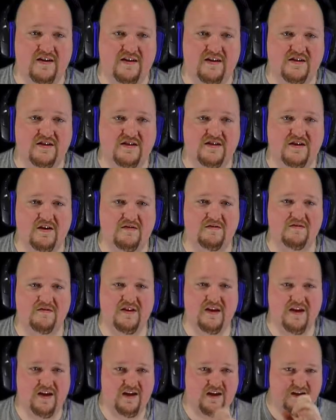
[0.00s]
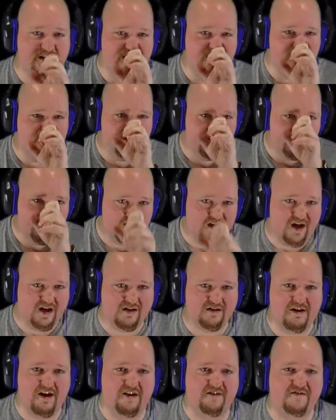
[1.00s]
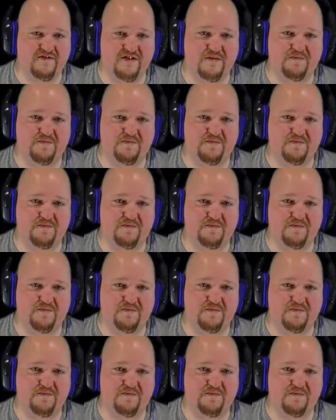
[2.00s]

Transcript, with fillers: So like Dr. Alphys